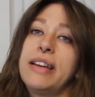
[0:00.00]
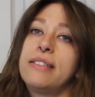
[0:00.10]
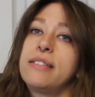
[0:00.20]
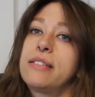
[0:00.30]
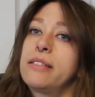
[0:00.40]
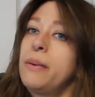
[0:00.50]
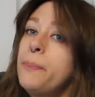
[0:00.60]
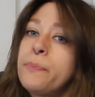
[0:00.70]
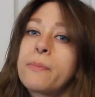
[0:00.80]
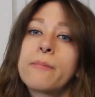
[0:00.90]
It's
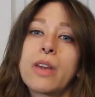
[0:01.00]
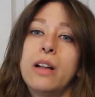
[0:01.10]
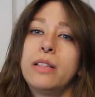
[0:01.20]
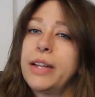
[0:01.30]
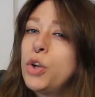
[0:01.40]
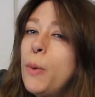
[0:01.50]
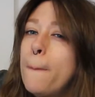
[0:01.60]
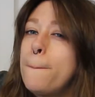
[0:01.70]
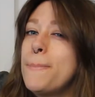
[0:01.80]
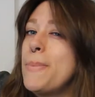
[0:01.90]
a little
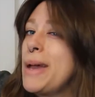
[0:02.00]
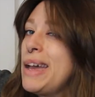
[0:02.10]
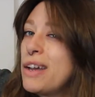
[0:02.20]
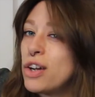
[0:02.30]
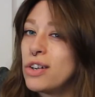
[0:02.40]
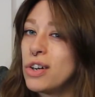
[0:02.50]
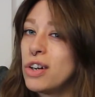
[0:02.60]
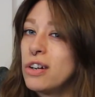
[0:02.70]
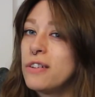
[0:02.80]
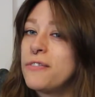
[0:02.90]
bit
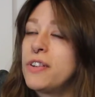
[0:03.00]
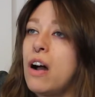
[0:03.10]
curved